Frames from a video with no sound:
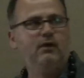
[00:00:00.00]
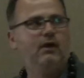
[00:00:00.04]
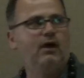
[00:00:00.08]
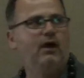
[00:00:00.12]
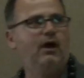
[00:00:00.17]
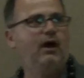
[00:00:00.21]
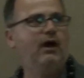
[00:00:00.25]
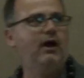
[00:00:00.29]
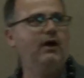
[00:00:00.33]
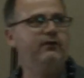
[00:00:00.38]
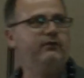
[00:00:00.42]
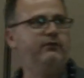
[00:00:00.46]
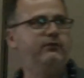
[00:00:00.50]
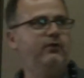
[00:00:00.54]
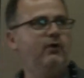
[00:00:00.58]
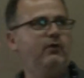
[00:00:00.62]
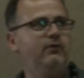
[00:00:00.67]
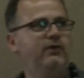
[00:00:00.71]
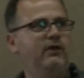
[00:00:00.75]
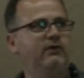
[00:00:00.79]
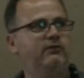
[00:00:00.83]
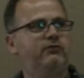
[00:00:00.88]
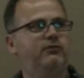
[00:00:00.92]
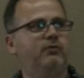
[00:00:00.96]
Uh,
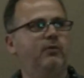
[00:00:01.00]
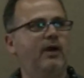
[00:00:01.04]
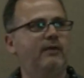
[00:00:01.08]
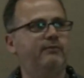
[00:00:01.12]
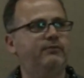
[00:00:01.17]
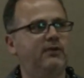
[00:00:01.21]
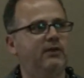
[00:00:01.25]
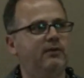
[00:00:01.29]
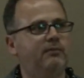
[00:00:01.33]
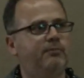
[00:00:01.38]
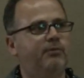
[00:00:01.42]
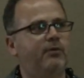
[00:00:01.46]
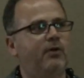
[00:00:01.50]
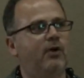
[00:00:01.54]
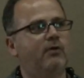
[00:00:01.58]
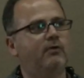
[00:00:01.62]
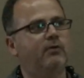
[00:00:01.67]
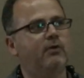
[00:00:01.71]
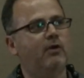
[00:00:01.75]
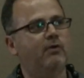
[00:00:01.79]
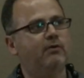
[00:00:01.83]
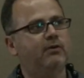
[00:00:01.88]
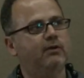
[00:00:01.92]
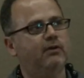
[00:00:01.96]
so they swept in pro
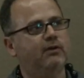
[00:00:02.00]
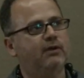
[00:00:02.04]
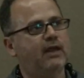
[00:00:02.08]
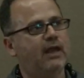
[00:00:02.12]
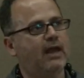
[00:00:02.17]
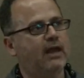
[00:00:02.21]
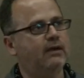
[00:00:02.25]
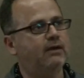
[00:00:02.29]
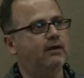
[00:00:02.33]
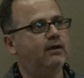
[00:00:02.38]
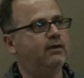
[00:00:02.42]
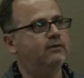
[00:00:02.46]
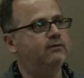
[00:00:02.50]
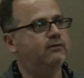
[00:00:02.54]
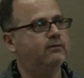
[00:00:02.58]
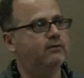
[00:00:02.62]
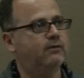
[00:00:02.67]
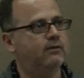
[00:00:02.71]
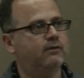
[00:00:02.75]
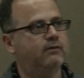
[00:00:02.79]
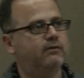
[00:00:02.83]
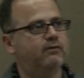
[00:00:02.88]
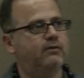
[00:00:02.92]
no-kill candidates to the